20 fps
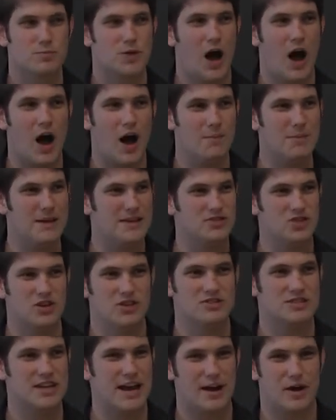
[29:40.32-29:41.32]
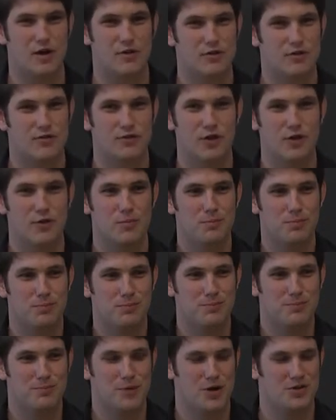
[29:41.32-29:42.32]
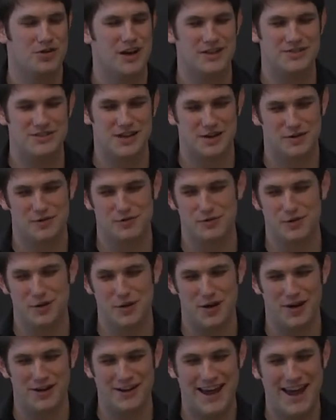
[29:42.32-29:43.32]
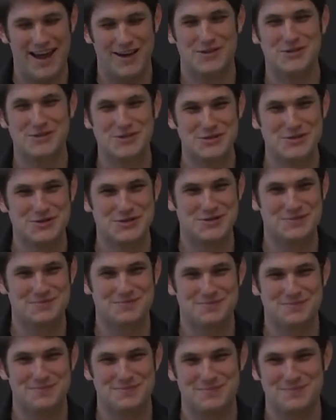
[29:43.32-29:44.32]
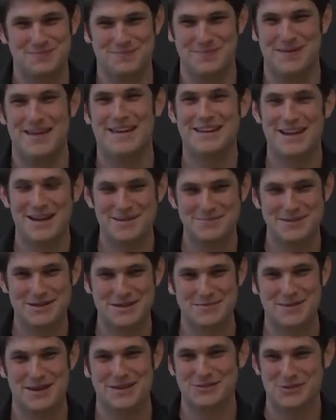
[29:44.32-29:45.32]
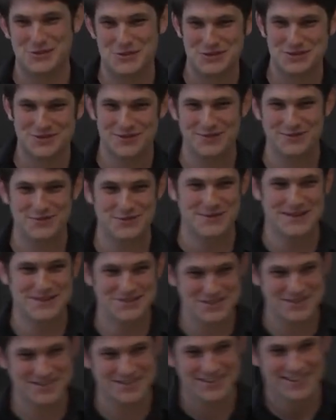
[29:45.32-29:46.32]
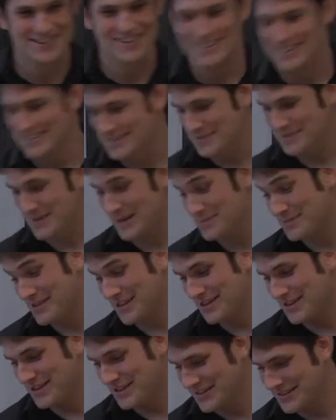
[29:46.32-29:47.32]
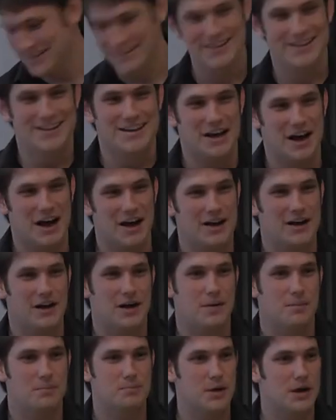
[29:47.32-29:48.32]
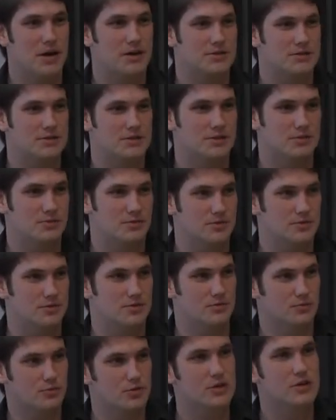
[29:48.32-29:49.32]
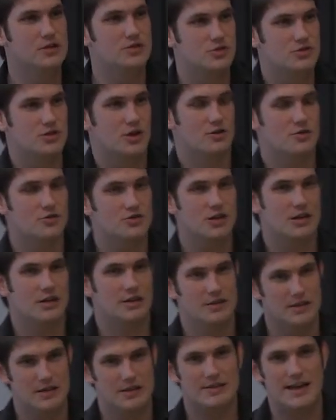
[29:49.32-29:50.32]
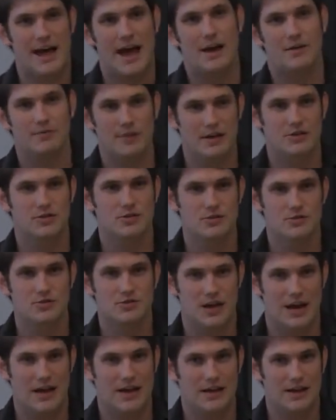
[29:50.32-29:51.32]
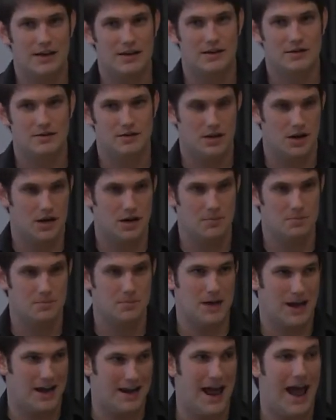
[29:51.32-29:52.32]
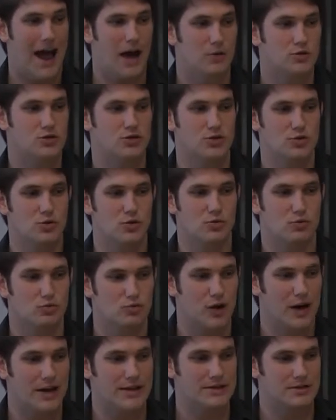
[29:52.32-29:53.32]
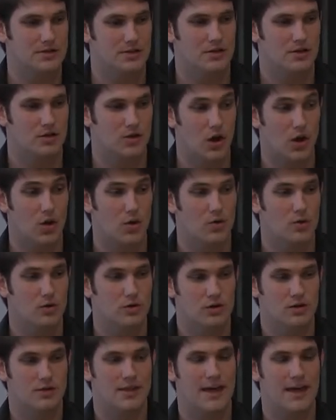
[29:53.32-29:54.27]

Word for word: Comments on Stack Overflow, or not Stack Overflow, on Hacker News may not be the best source of information. Sometimes they are, but really just understanding the attack vectors and how to write code